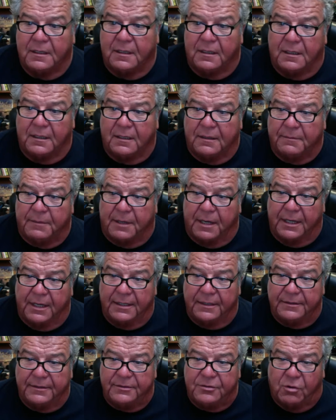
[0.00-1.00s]

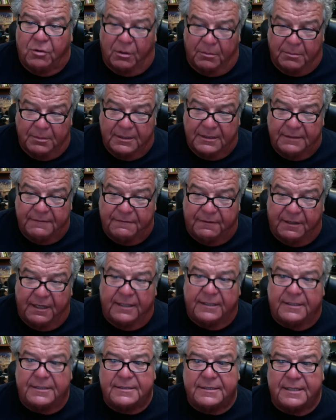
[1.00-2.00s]
I normally fly
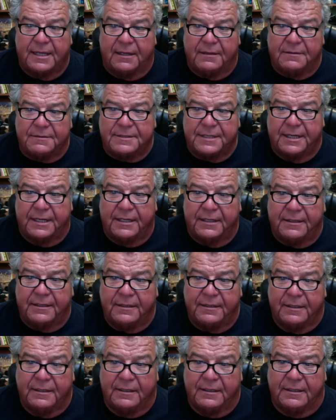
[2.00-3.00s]
into San Jose.
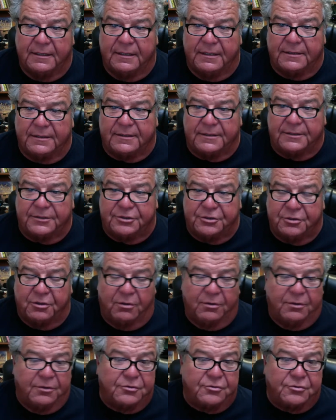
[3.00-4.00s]
It's a
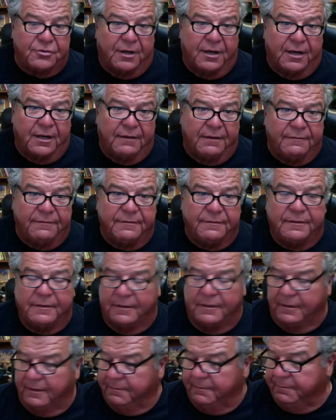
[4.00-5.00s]
shorter drive,
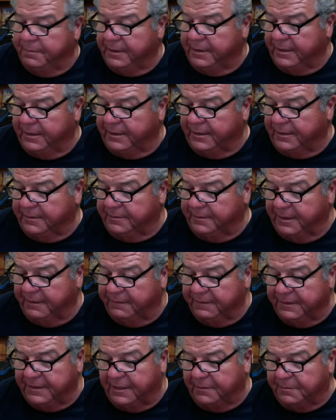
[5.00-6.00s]
but
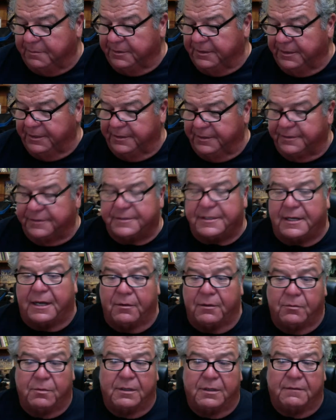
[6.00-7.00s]
every couple of years I
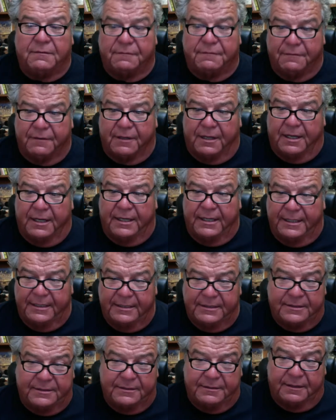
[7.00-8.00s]
will fly
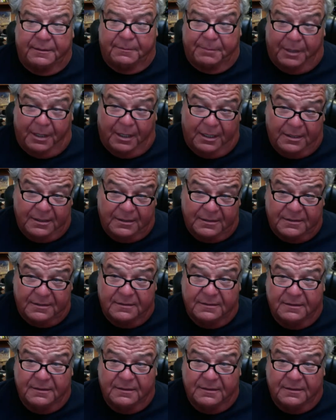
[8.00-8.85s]
into La Paz,